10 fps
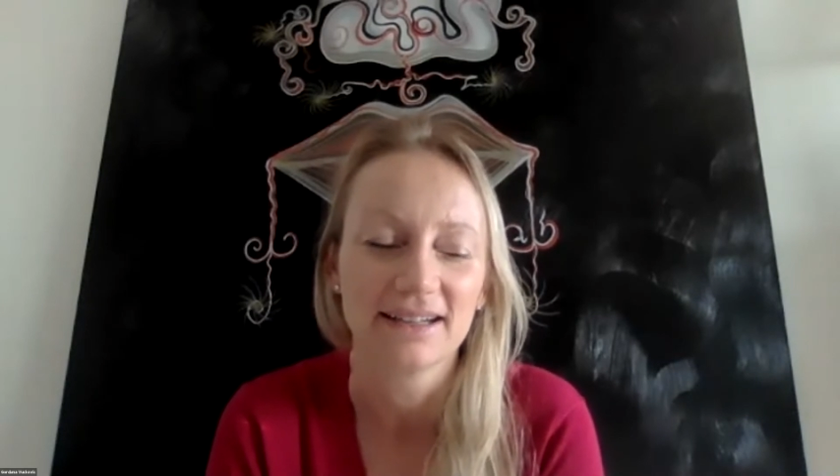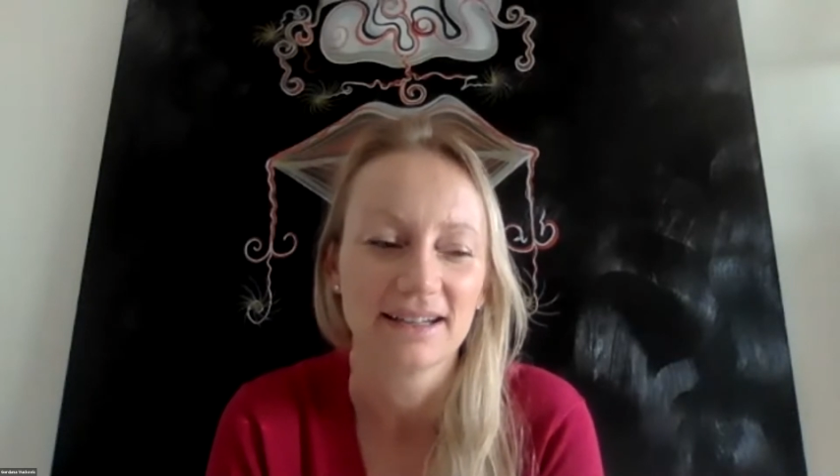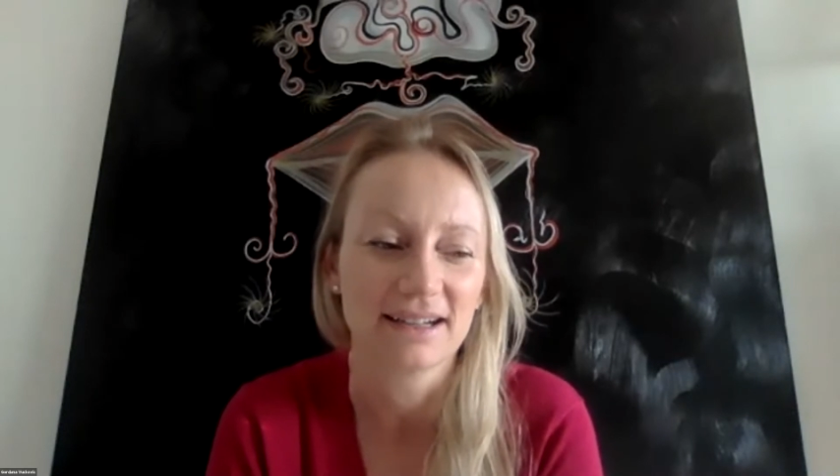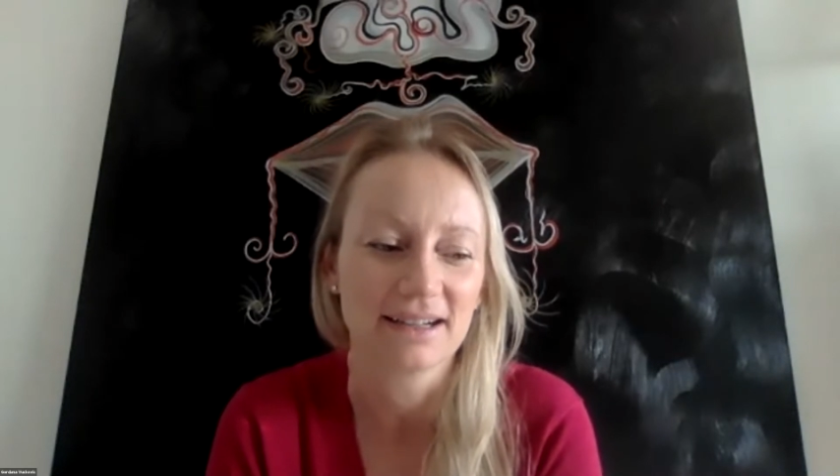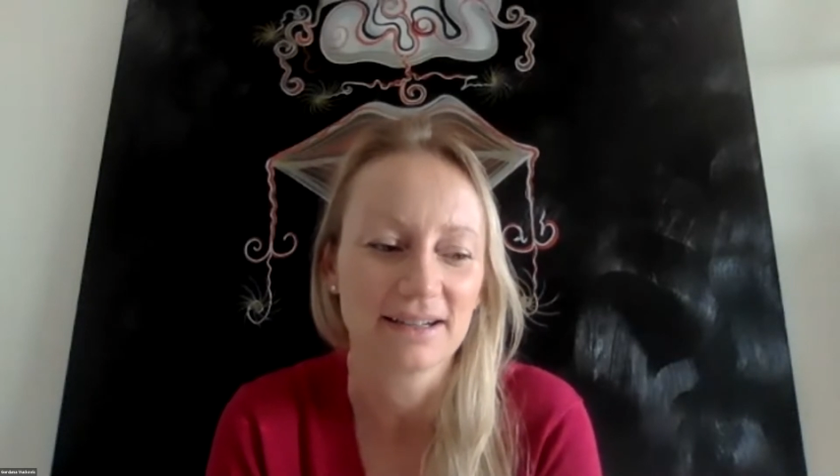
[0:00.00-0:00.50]

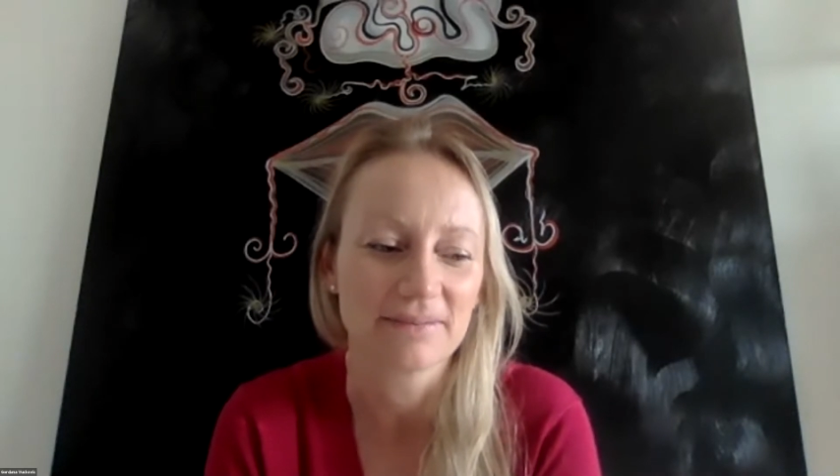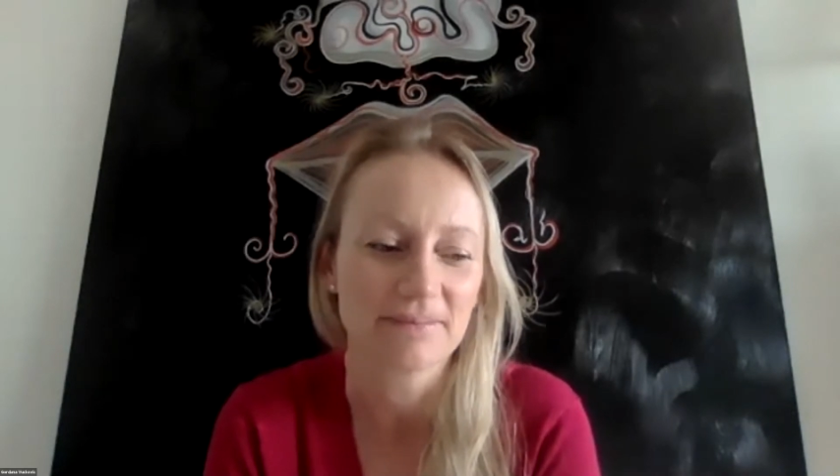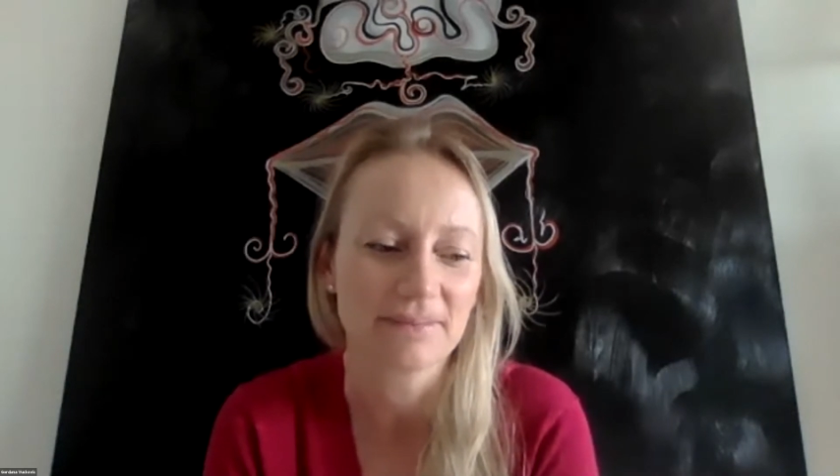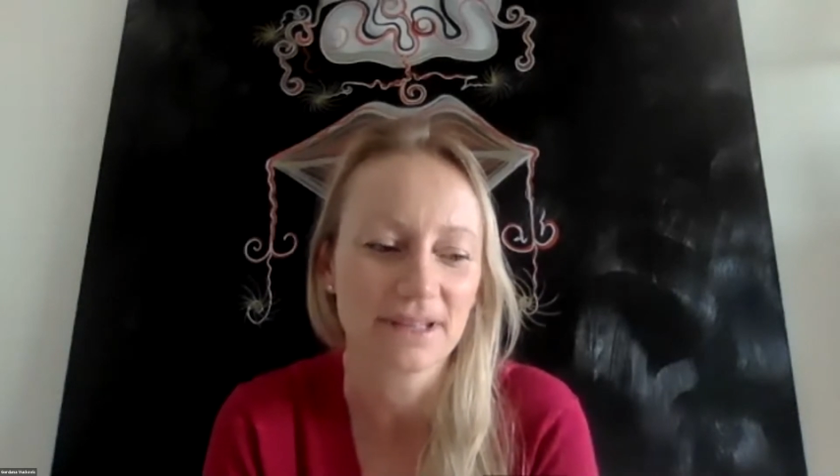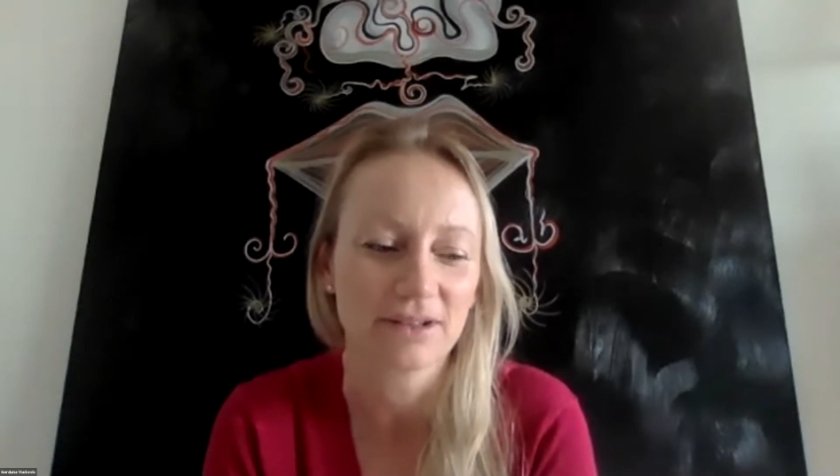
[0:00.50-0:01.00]

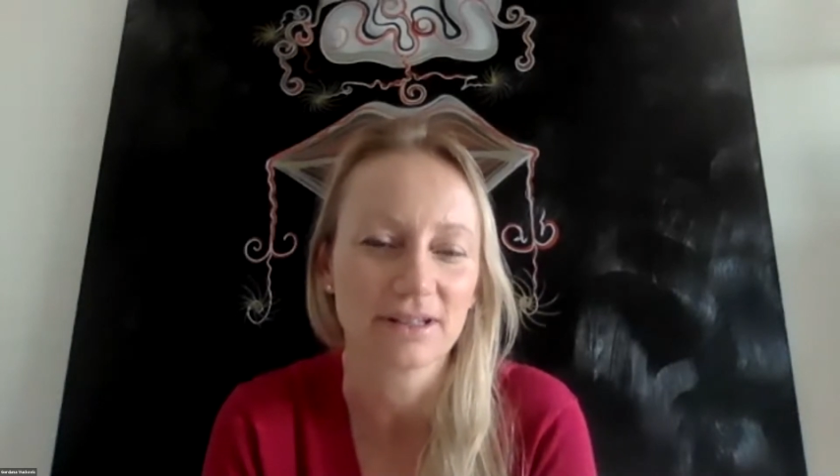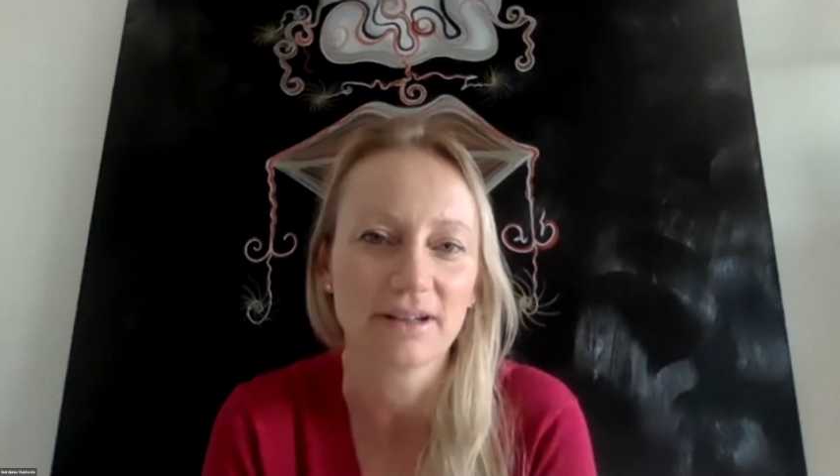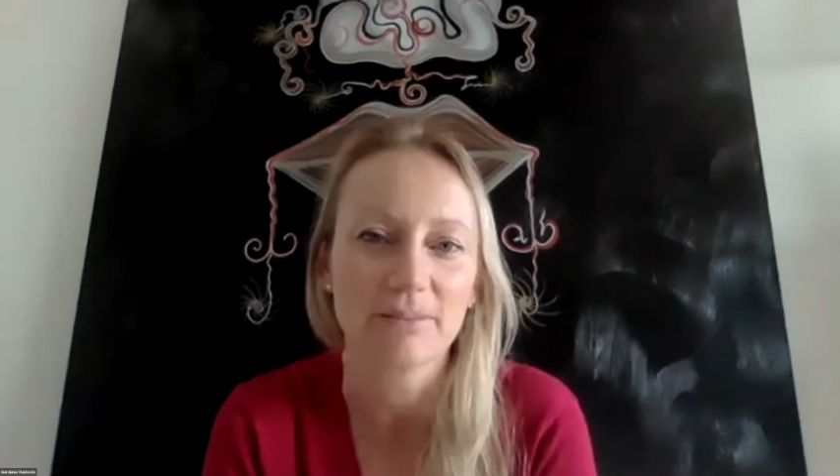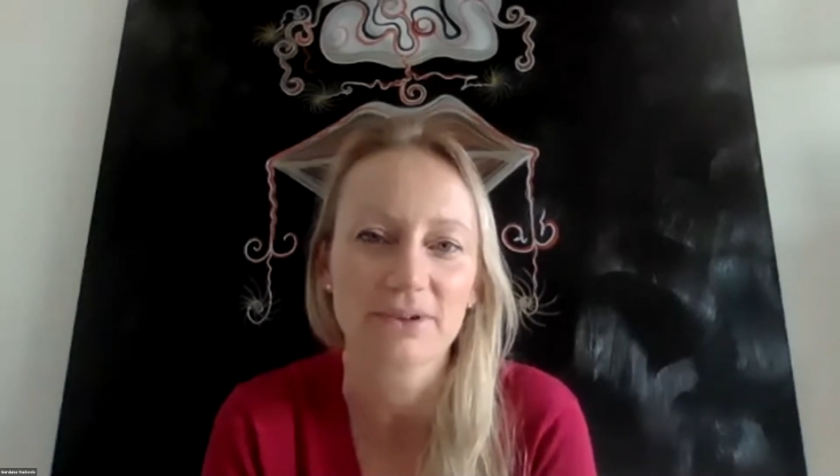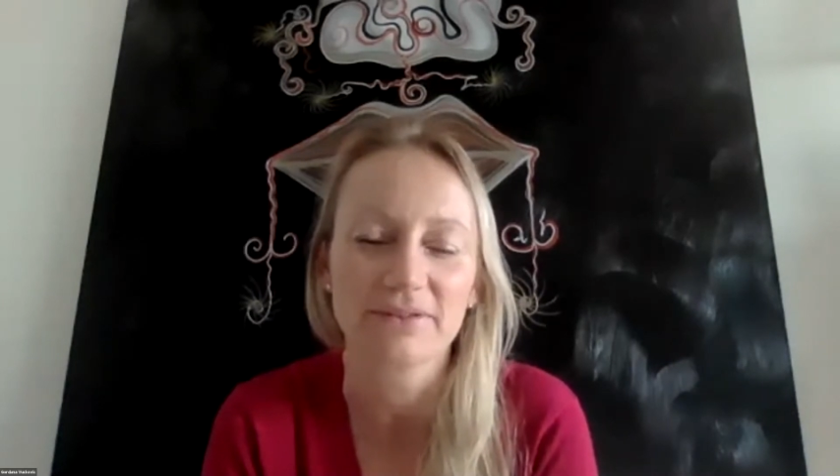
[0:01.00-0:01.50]
the
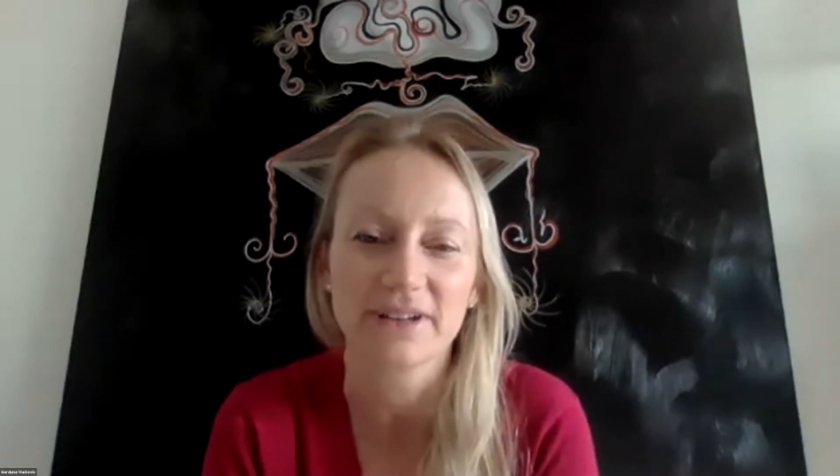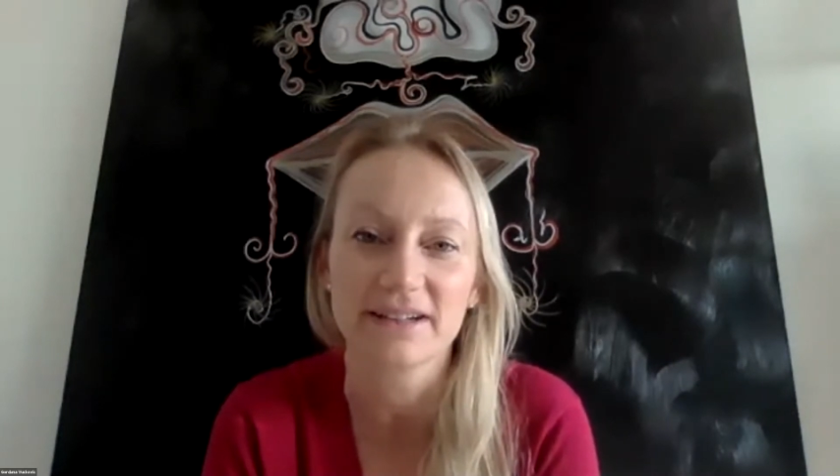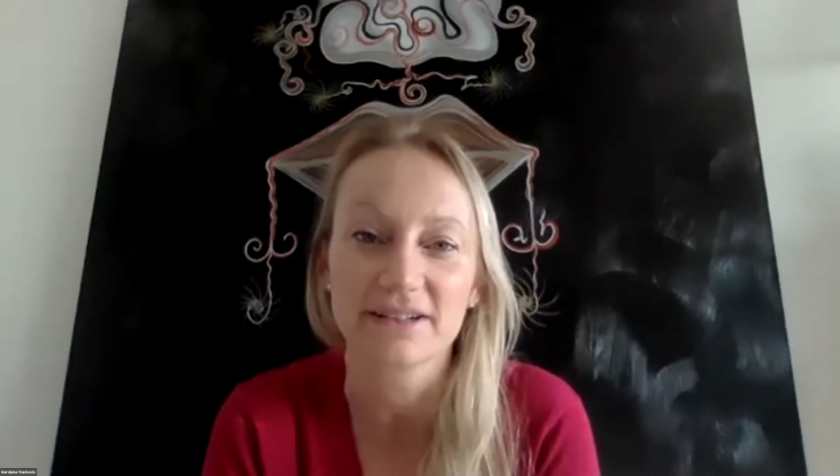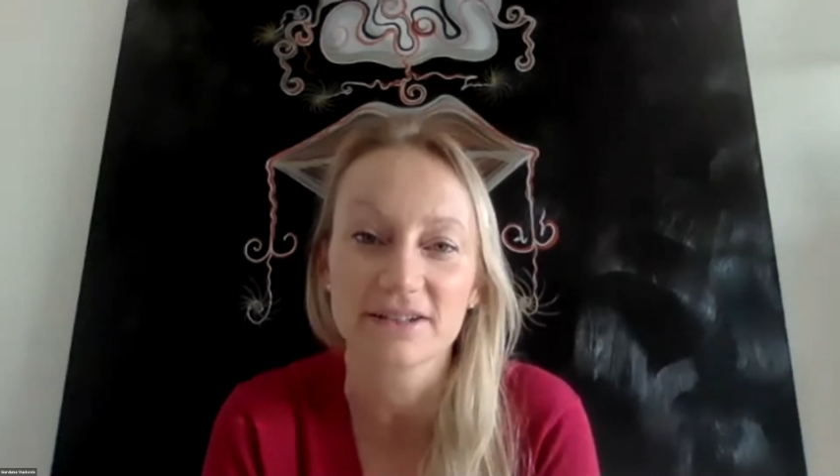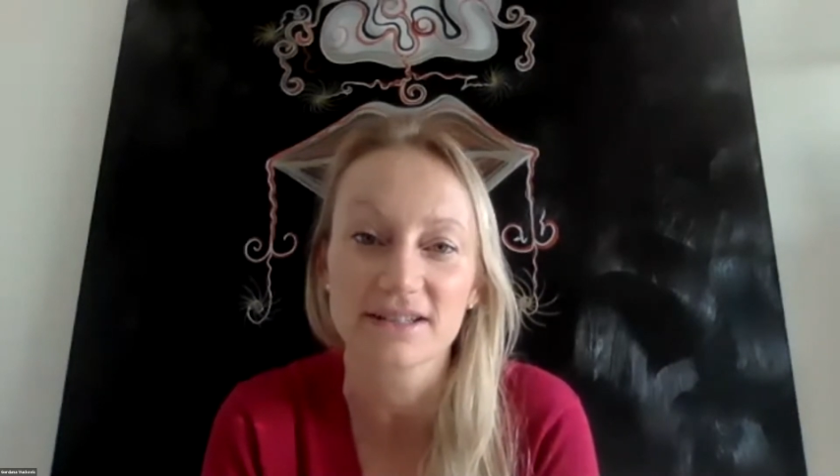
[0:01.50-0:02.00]
number of
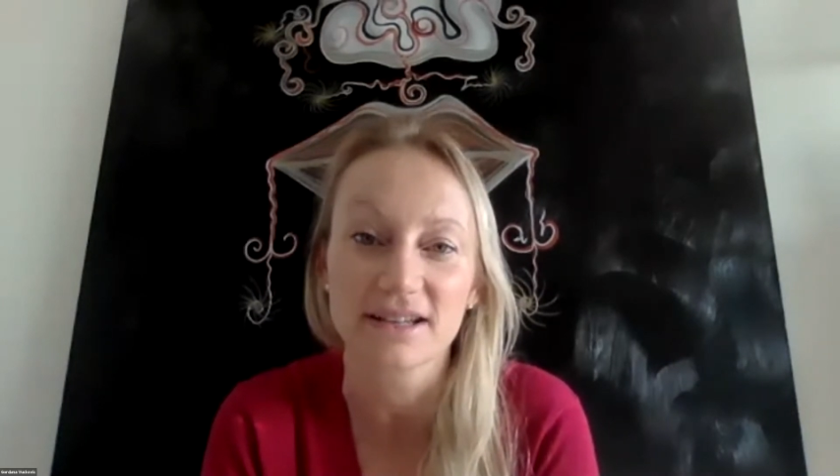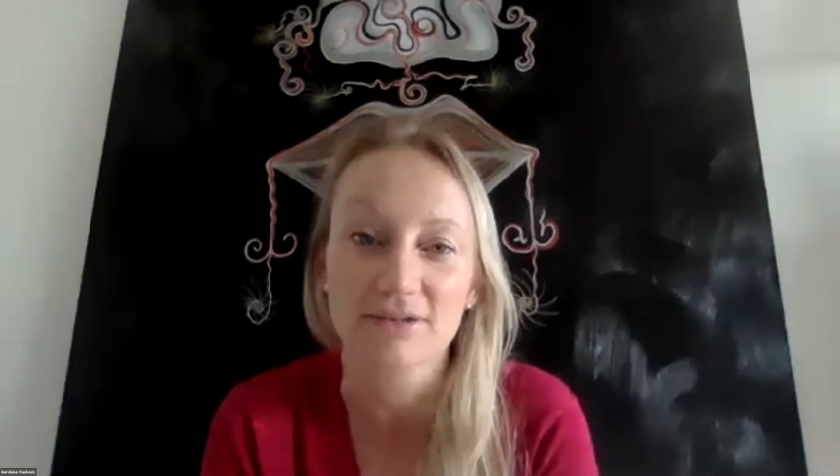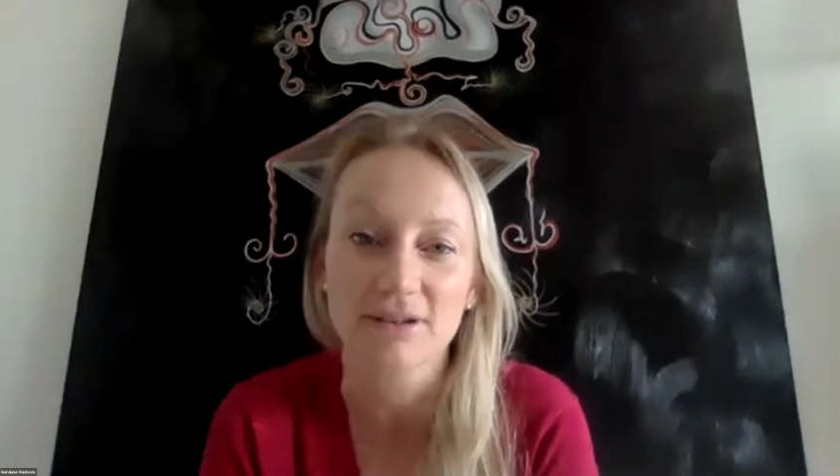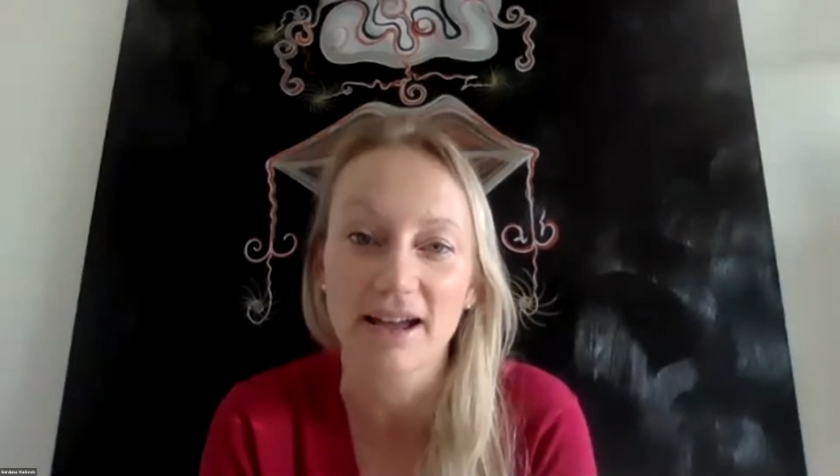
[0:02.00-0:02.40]
editors that you